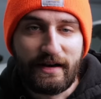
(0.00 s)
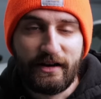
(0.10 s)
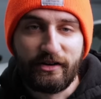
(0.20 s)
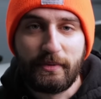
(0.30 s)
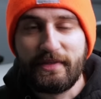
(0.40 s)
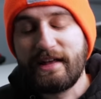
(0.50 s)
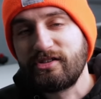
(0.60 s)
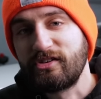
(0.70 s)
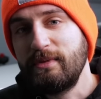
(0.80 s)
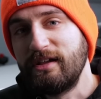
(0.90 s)
tires, but
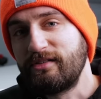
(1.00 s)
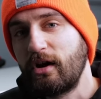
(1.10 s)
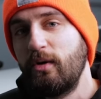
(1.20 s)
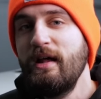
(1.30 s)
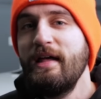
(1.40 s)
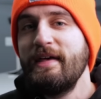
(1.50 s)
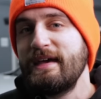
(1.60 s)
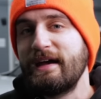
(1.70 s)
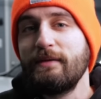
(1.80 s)
that's just me. So yeah,